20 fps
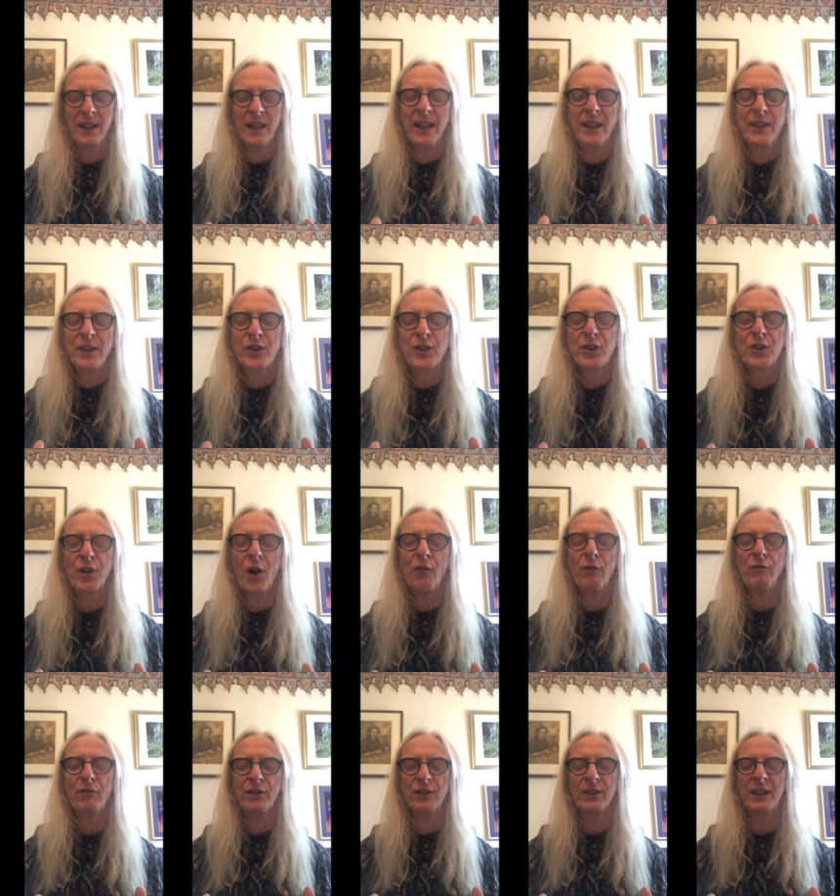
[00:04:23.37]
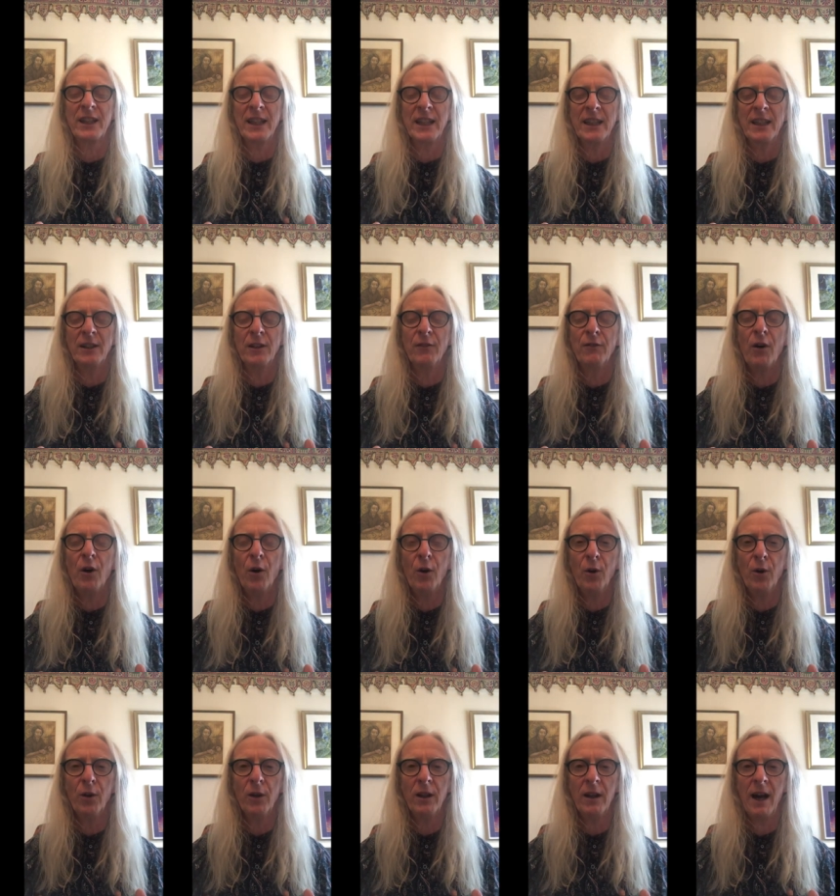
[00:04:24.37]
in sovereignty of
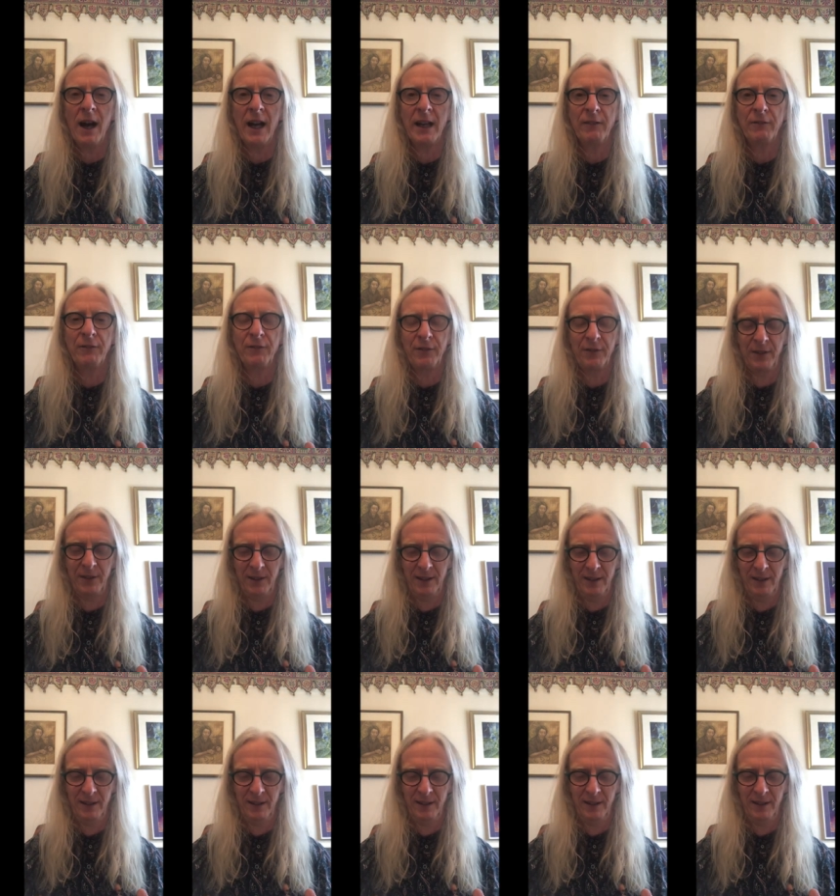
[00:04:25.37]
all life,